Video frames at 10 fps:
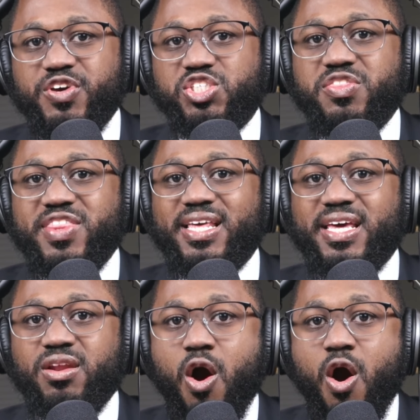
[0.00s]
that can
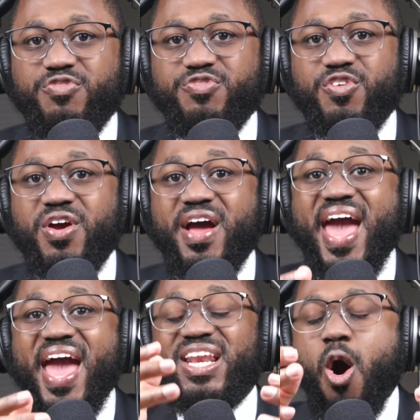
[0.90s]
offer an
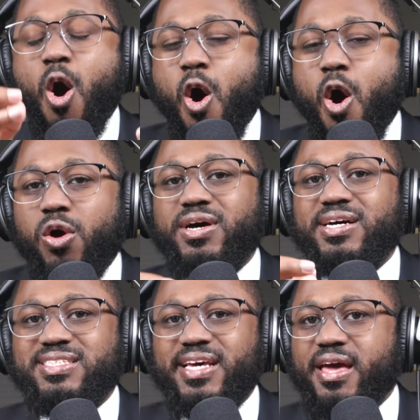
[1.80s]

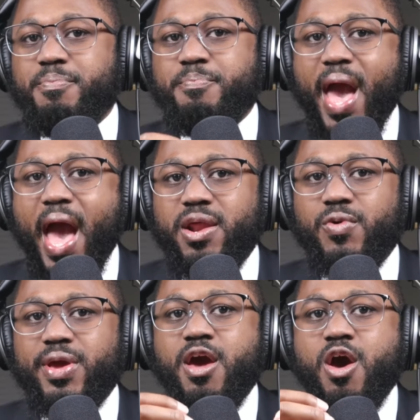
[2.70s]
all-day battery
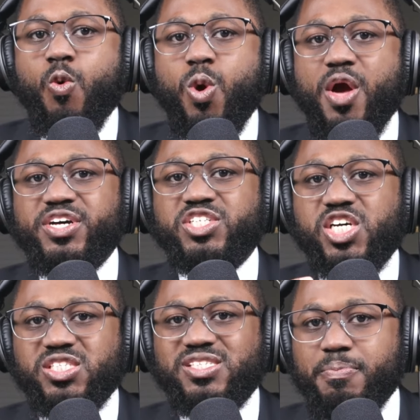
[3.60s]
with just
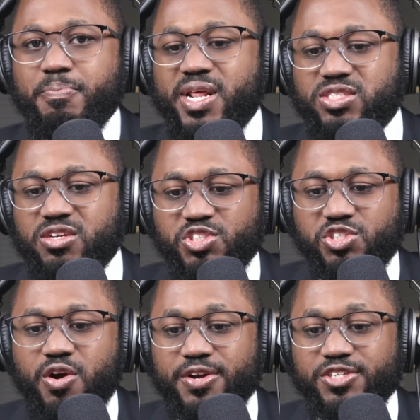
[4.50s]
10 minutes of charge.
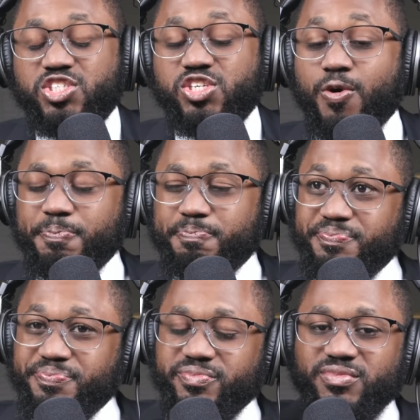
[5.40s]
So
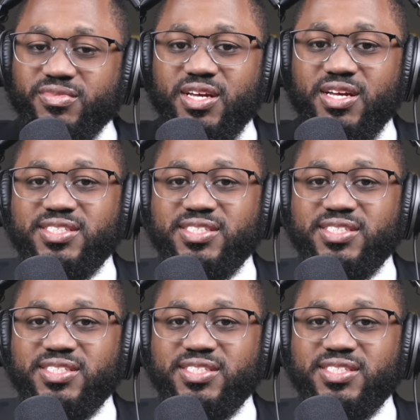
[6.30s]
10